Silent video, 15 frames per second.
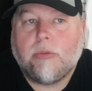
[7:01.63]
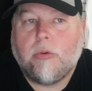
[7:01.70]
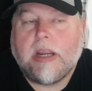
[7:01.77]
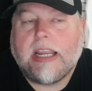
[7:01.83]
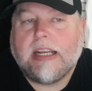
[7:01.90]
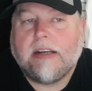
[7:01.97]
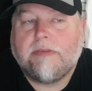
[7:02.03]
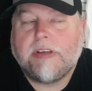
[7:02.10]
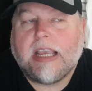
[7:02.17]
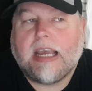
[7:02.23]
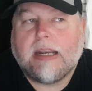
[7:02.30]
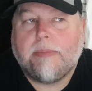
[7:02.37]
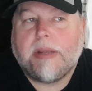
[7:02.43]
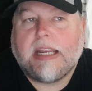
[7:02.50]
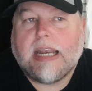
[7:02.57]
win, if we
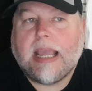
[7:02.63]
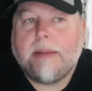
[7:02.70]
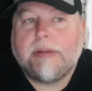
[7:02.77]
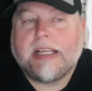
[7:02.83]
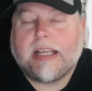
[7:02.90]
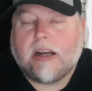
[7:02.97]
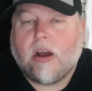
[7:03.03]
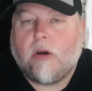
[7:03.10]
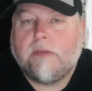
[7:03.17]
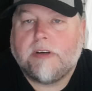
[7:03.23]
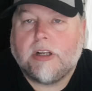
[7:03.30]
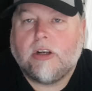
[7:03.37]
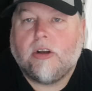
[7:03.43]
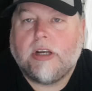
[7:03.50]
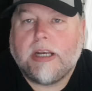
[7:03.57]
had been able to get over
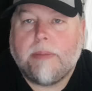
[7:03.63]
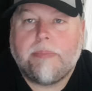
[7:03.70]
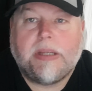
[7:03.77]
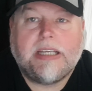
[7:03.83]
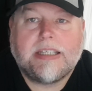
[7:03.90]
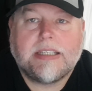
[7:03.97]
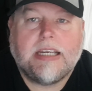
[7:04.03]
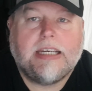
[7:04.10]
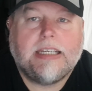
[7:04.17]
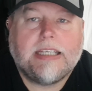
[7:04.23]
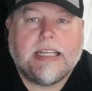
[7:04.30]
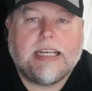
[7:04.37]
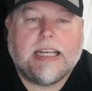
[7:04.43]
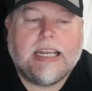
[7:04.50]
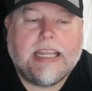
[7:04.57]
the line and beat City
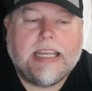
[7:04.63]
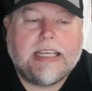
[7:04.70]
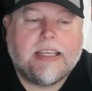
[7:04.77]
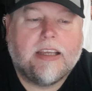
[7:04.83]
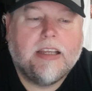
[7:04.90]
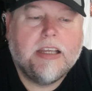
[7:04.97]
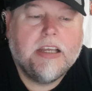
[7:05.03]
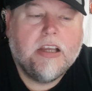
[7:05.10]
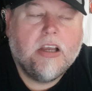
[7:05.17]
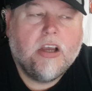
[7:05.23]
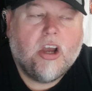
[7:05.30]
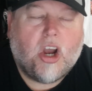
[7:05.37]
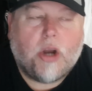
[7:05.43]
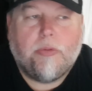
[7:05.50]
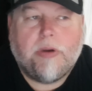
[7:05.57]
to the league,
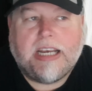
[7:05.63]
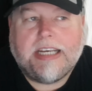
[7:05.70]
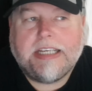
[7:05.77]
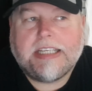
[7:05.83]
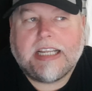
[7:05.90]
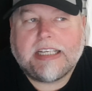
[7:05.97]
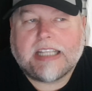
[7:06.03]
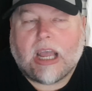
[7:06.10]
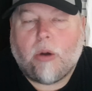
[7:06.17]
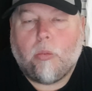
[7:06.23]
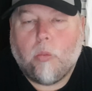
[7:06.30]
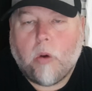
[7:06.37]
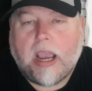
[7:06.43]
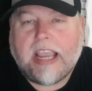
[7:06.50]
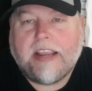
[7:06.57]
I really think
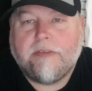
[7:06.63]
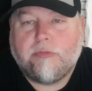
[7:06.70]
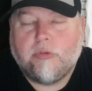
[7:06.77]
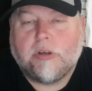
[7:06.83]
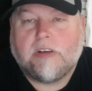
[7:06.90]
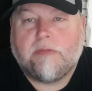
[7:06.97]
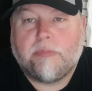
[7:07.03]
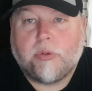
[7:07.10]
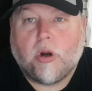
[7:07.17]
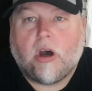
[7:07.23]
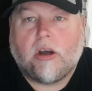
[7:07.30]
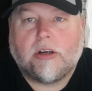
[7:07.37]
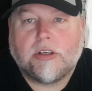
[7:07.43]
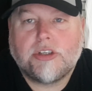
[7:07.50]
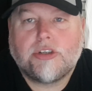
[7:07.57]
that wave would have
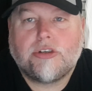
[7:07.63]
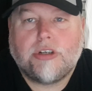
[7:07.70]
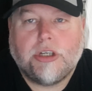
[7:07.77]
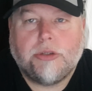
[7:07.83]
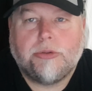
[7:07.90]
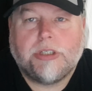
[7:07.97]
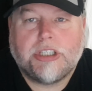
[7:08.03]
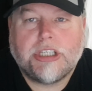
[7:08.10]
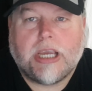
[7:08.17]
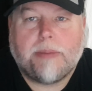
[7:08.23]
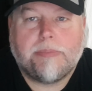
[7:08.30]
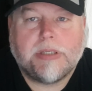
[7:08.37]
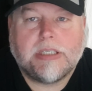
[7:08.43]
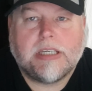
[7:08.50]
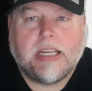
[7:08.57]
brought us through the
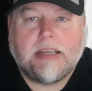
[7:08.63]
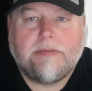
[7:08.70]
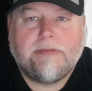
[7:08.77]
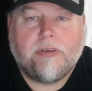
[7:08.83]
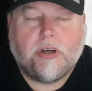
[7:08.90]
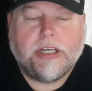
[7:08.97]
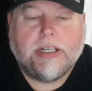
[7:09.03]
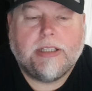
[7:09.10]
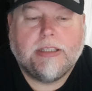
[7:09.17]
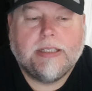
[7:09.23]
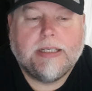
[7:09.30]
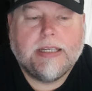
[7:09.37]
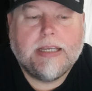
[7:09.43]
Champions League final.